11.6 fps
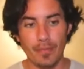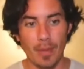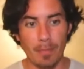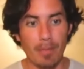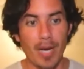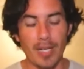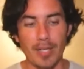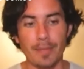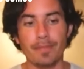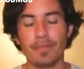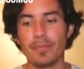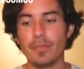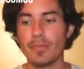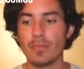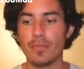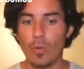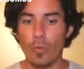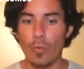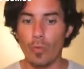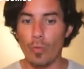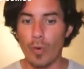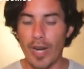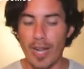body.
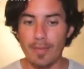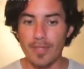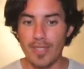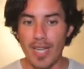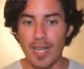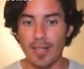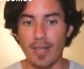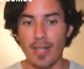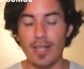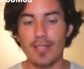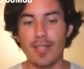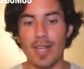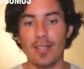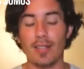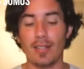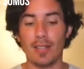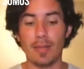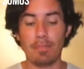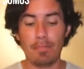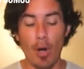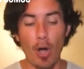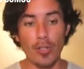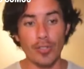What I am saying is that the
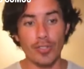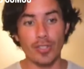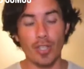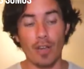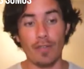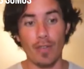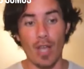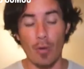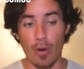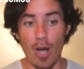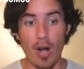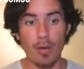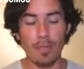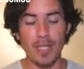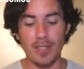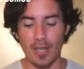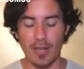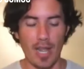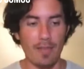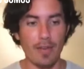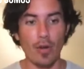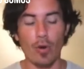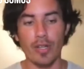pulse of our heartbeat and every
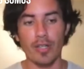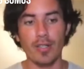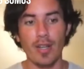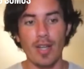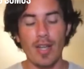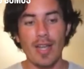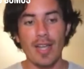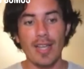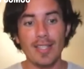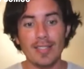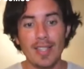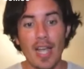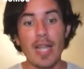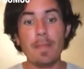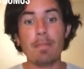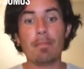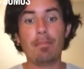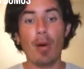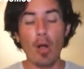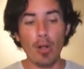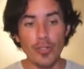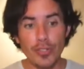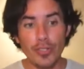organ is
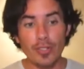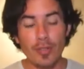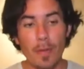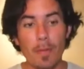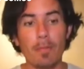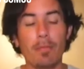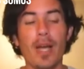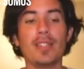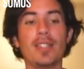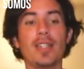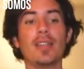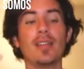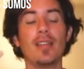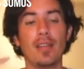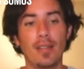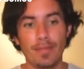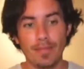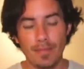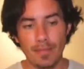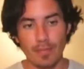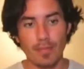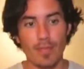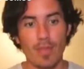impulsed by the
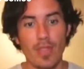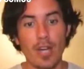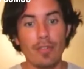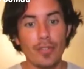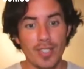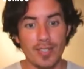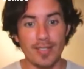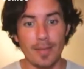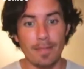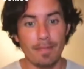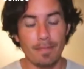nervous system,